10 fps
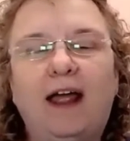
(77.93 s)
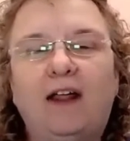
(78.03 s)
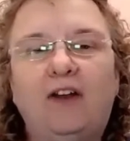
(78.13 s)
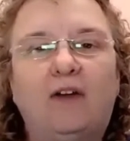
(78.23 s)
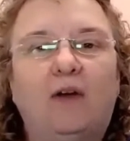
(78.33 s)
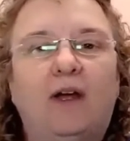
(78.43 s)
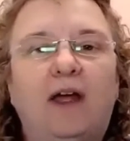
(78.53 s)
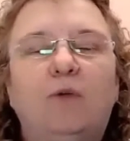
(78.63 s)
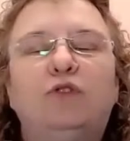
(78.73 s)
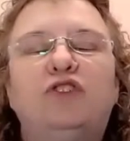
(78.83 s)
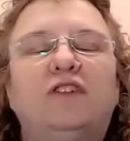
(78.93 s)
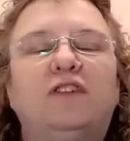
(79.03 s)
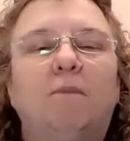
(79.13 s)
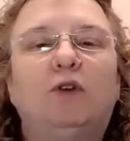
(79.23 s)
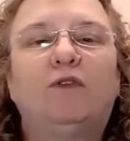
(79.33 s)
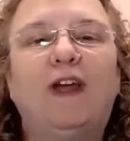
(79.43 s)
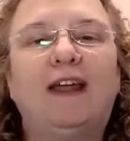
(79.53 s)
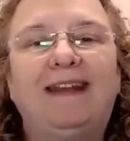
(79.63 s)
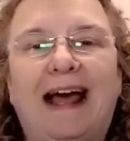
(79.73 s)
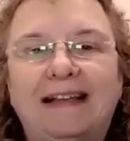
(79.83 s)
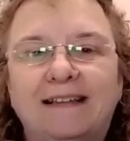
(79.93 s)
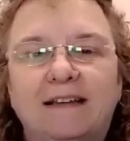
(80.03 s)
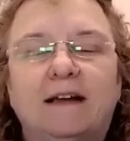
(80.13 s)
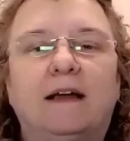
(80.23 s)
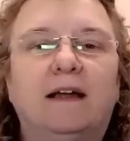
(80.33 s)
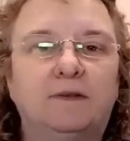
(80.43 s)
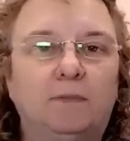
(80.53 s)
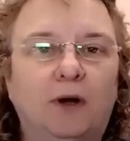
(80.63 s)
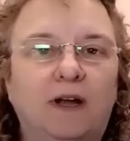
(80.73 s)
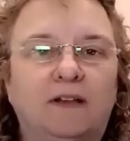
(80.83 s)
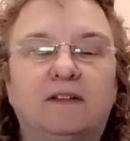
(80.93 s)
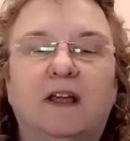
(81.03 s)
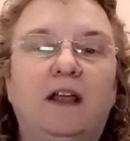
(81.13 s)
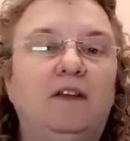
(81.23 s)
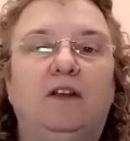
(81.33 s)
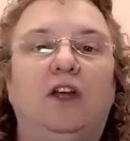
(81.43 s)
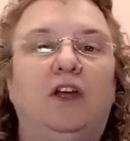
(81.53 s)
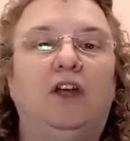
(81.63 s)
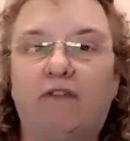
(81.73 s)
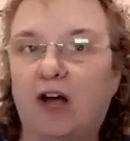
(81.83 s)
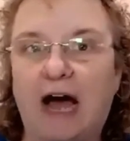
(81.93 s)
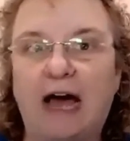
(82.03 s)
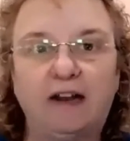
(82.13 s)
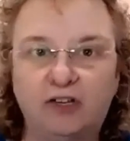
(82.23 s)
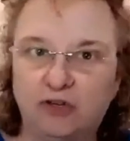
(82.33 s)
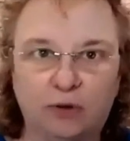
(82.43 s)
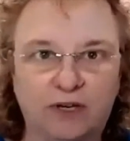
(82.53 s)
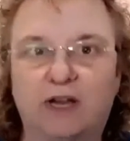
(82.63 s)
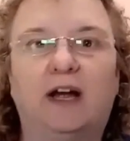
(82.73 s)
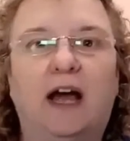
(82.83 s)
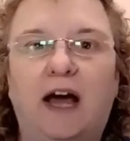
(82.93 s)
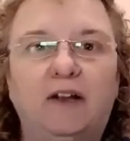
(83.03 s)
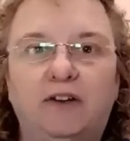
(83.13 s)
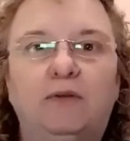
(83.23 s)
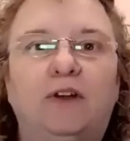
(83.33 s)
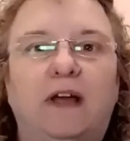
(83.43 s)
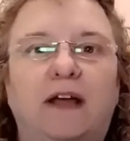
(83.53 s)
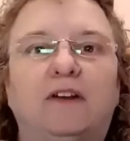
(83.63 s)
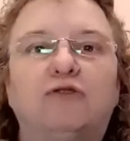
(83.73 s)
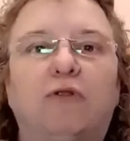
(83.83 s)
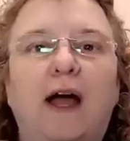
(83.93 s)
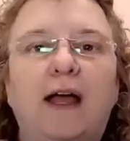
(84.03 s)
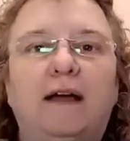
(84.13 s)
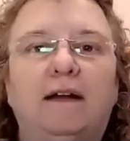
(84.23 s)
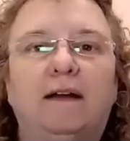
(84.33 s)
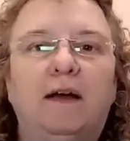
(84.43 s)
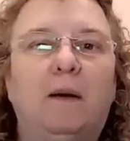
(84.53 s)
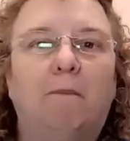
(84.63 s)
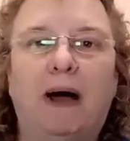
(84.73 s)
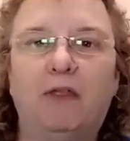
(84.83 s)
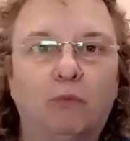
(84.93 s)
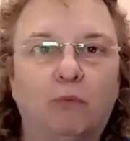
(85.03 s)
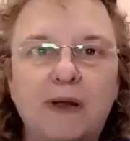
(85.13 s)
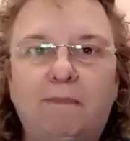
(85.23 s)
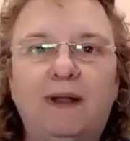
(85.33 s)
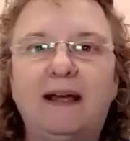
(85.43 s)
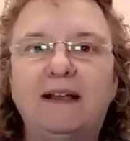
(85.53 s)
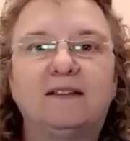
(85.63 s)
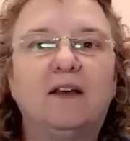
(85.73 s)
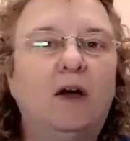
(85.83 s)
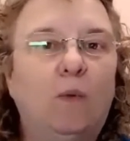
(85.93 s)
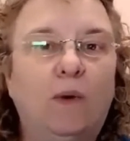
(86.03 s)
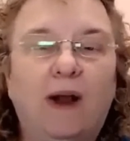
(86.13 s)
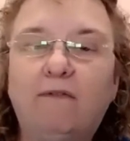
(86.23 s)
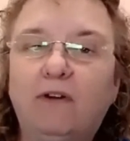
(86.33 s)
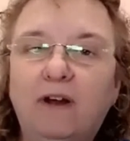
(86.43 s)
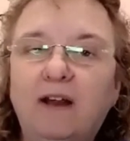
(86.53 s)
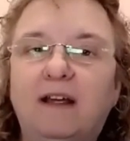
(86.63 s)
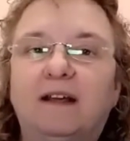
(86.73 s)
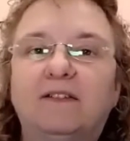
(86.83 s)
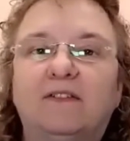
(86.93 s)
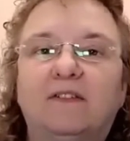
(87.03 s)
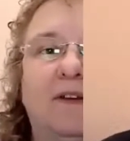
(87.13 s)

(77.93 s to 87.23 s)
And it was just the most fantastic experience. And you've got to do it. You got to do it. Got to try it. Buy the replays. Whatever it is,